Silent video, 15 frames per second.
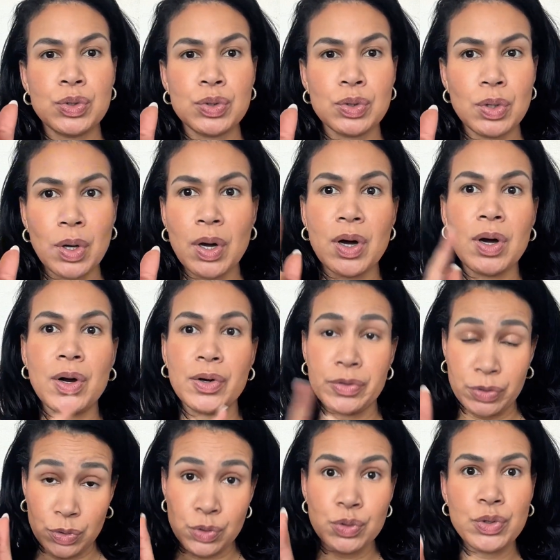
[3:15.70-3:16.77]

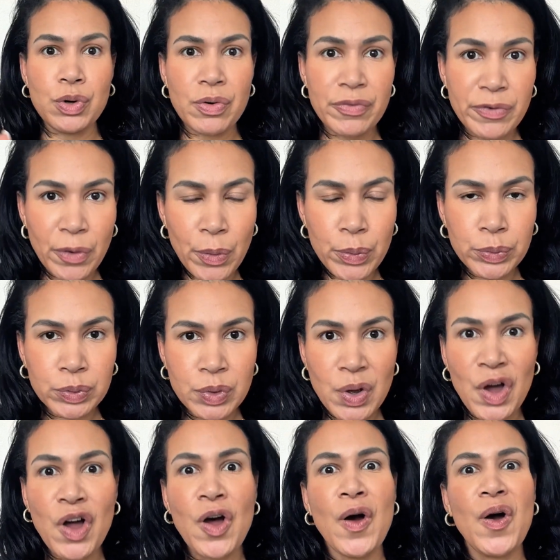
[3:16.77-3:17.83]
to your phone
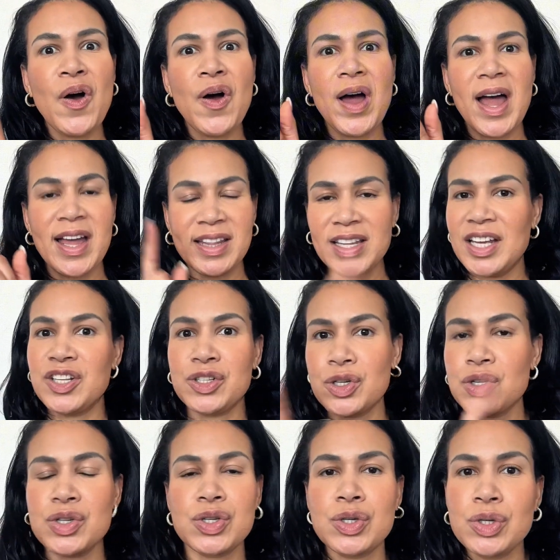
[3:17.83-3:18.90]
and then
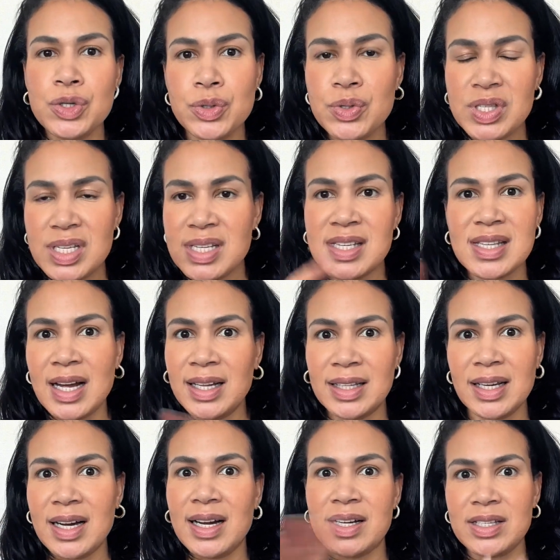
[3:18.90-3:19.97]
just use the
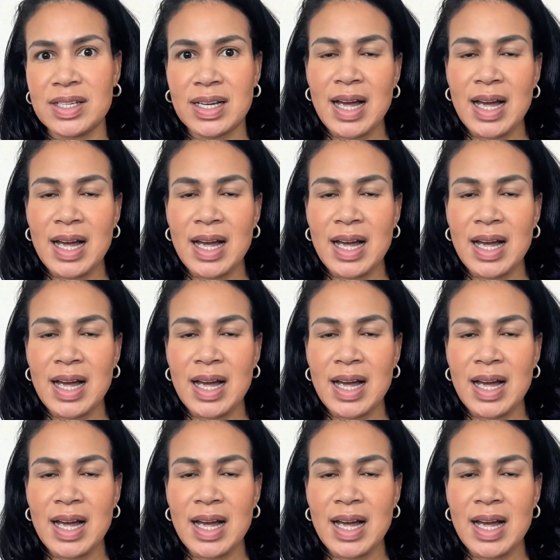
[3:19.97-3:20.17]
standard